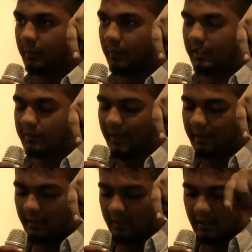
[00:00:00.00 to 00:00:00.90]
the
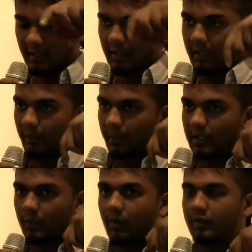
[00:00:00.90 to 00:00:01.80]
policeman.
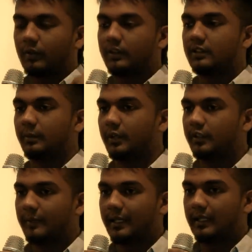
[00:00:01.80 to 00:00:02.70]
When he walked towards the
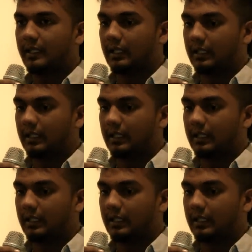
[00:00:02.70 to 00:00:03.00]
policeman,